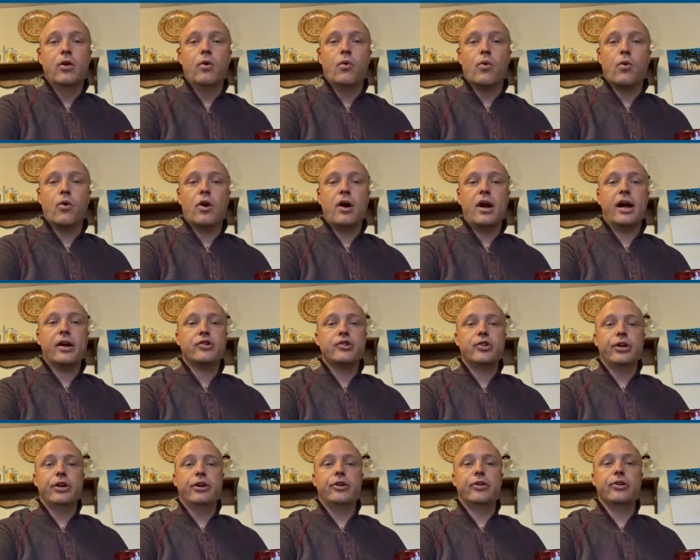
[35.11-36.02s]
We're
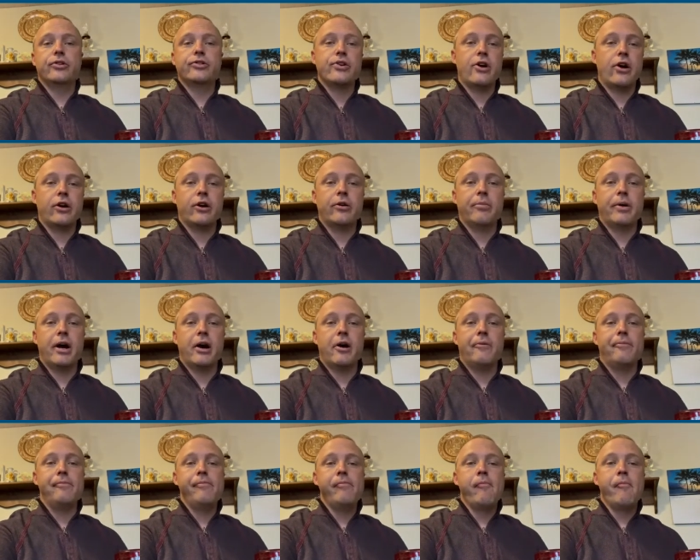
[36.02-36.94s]
actually here to talk
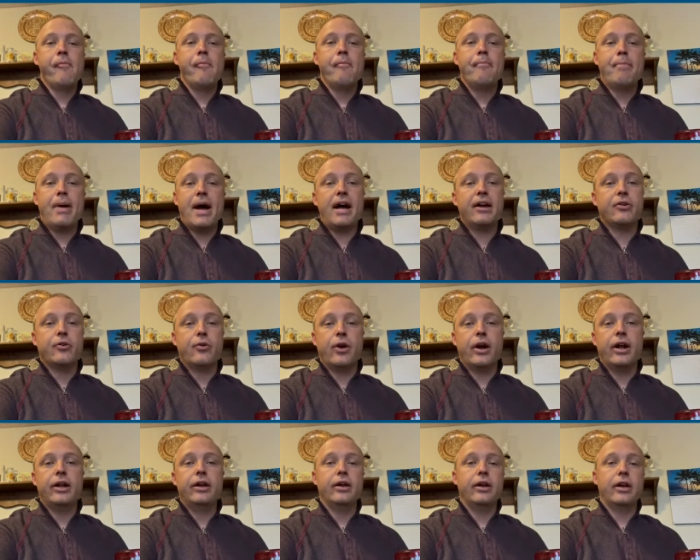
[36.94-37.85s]
about bad credit